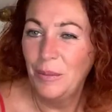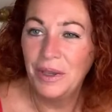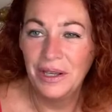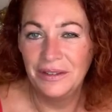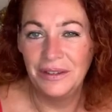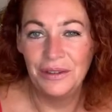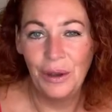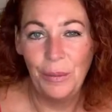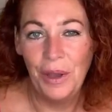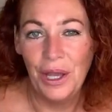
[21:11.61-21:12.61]
because it's
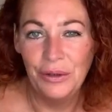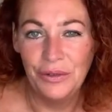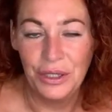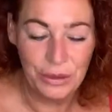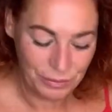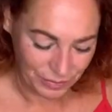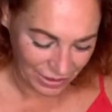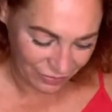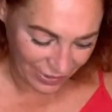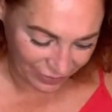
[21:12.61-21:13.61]
not a perfume,
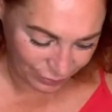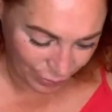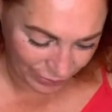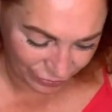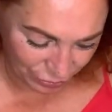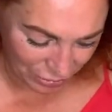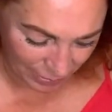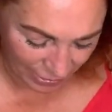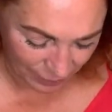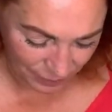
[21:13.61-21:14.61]
if that's what we're talking
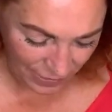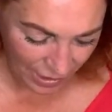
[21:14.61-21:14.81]
about.